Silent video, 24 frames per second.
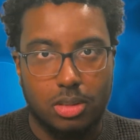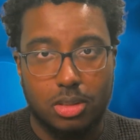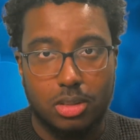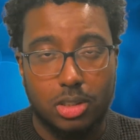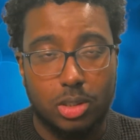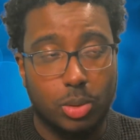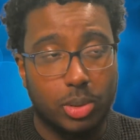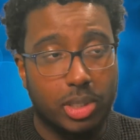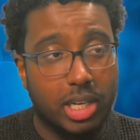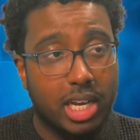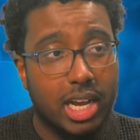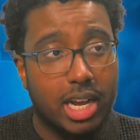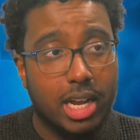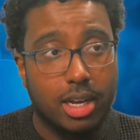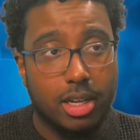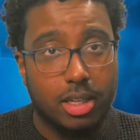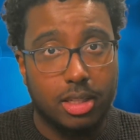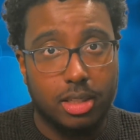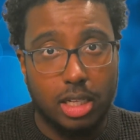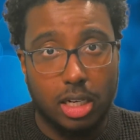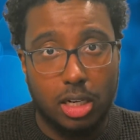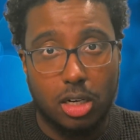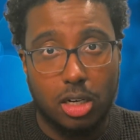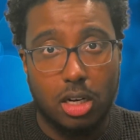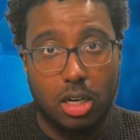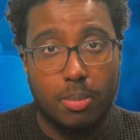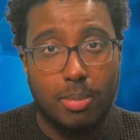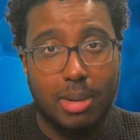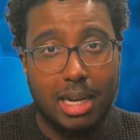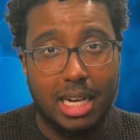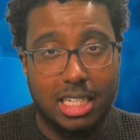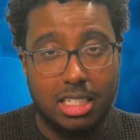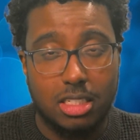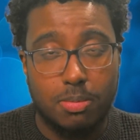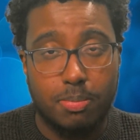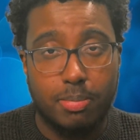So yeah, the club
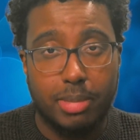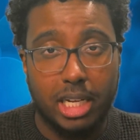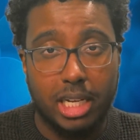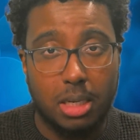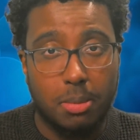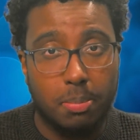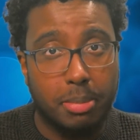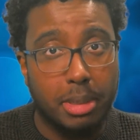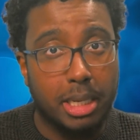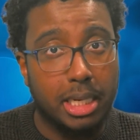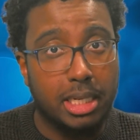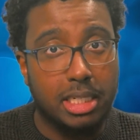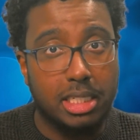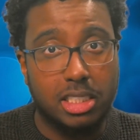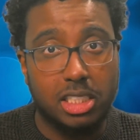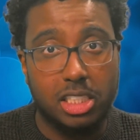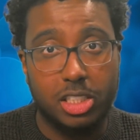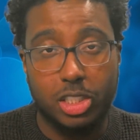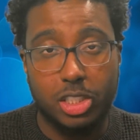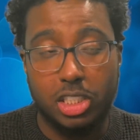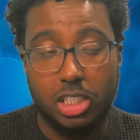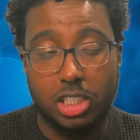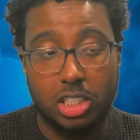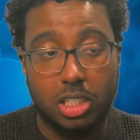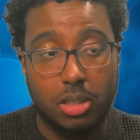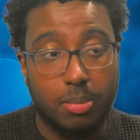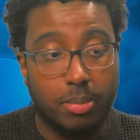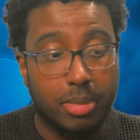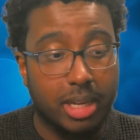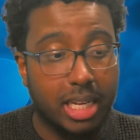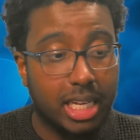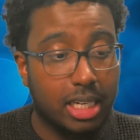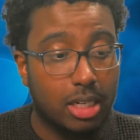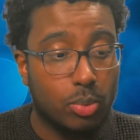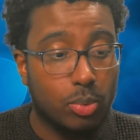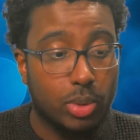has big decisions to
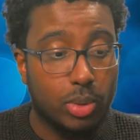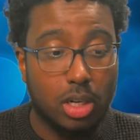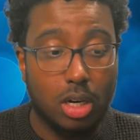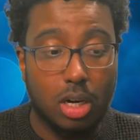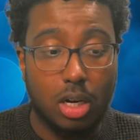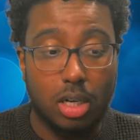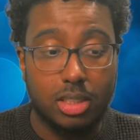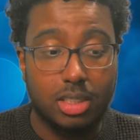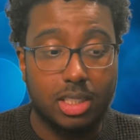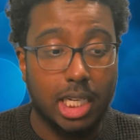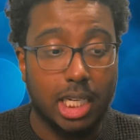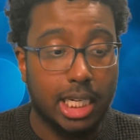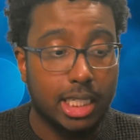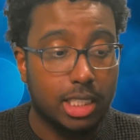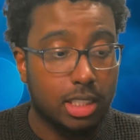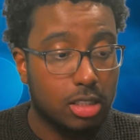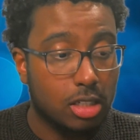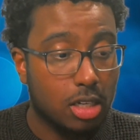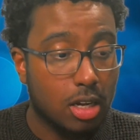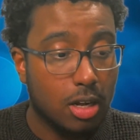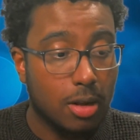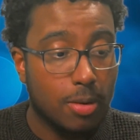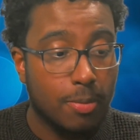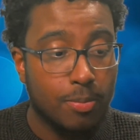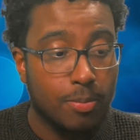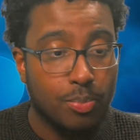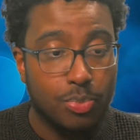make with Arteta,